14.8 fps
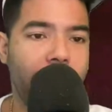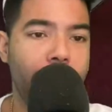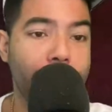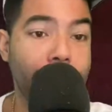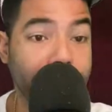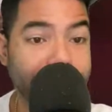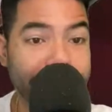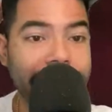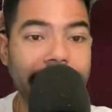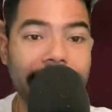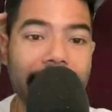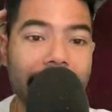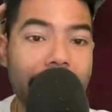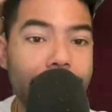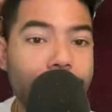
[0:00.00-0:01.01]
But in the second
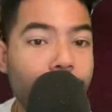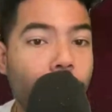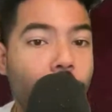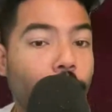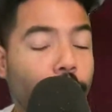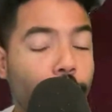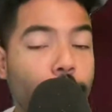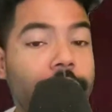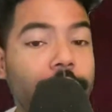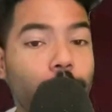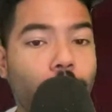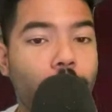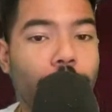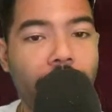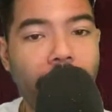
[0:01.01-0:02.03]
half, 312